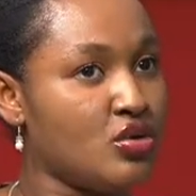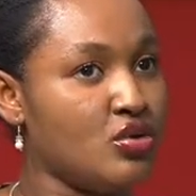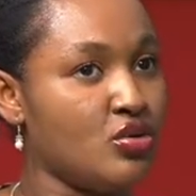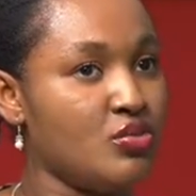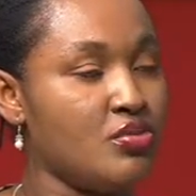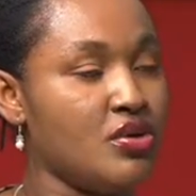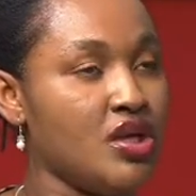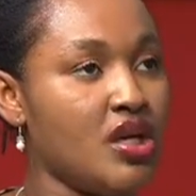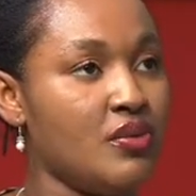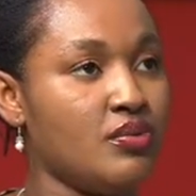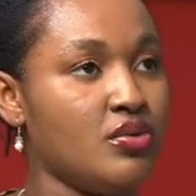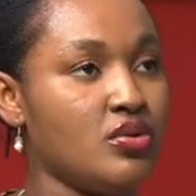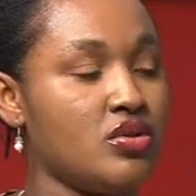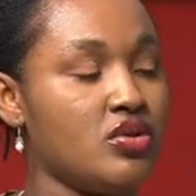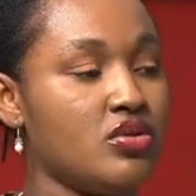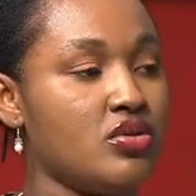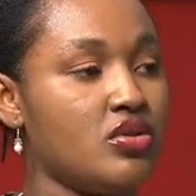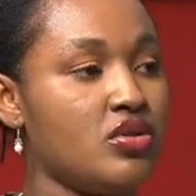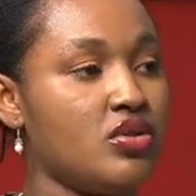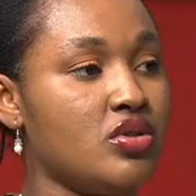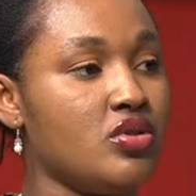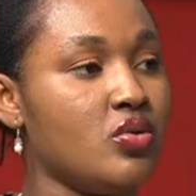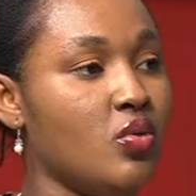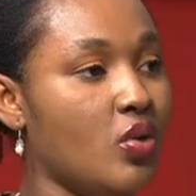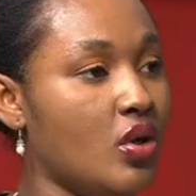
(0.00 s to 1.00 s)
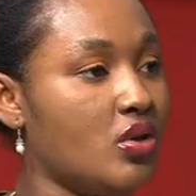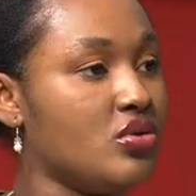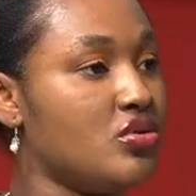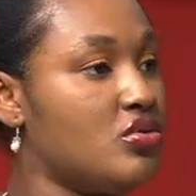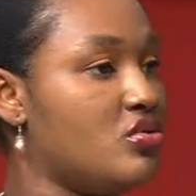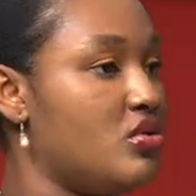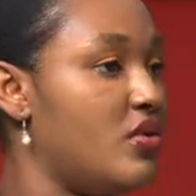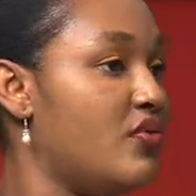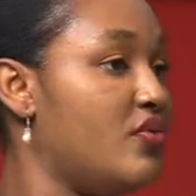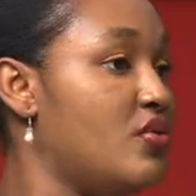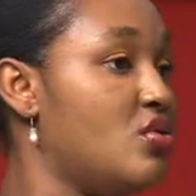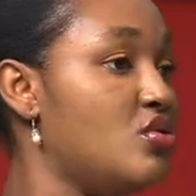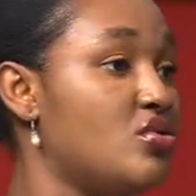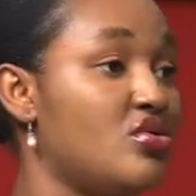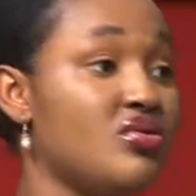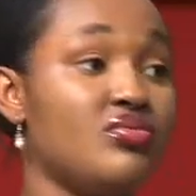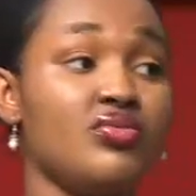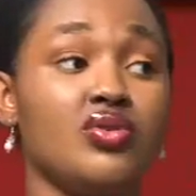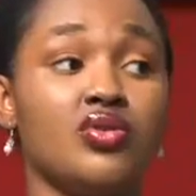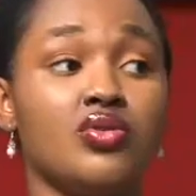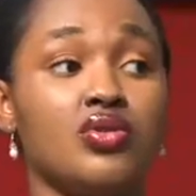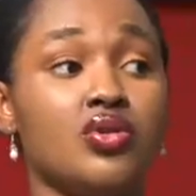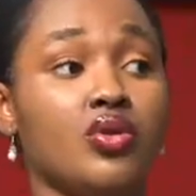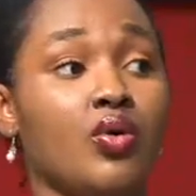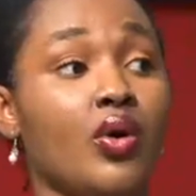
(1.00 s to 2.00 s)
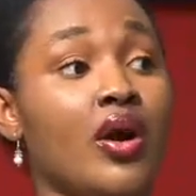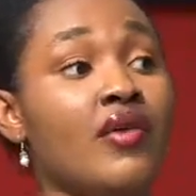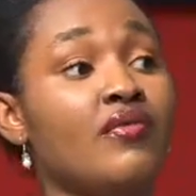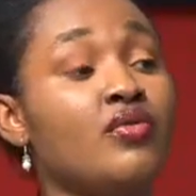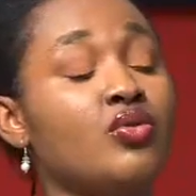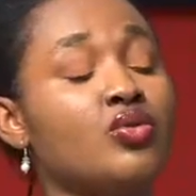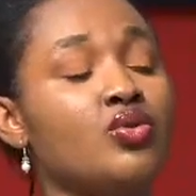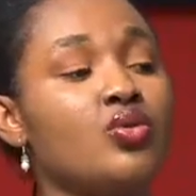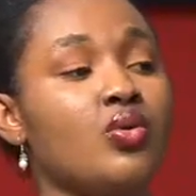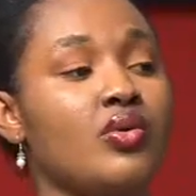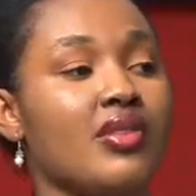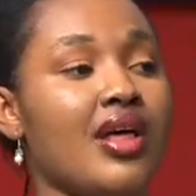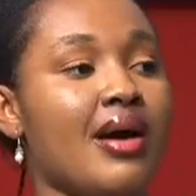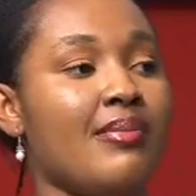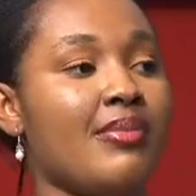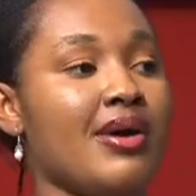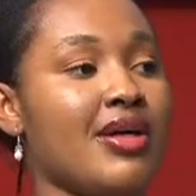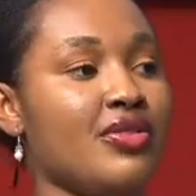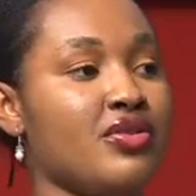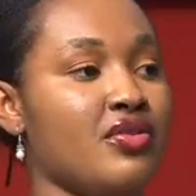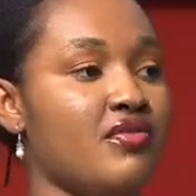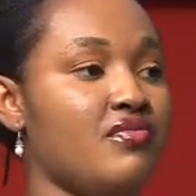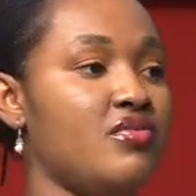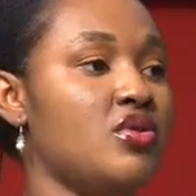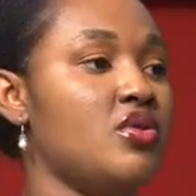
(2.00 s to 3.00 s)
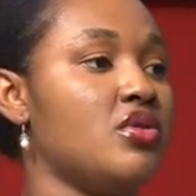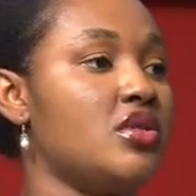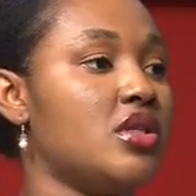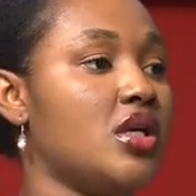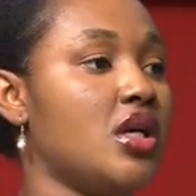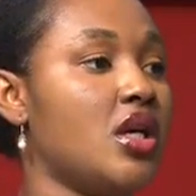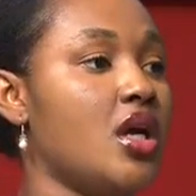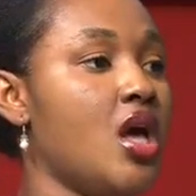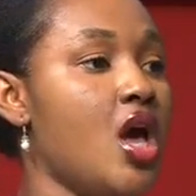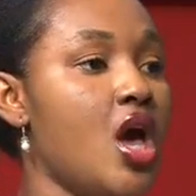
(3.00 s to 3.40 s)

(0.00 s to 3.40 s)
to be able to still want to even do music or even tour that path of music.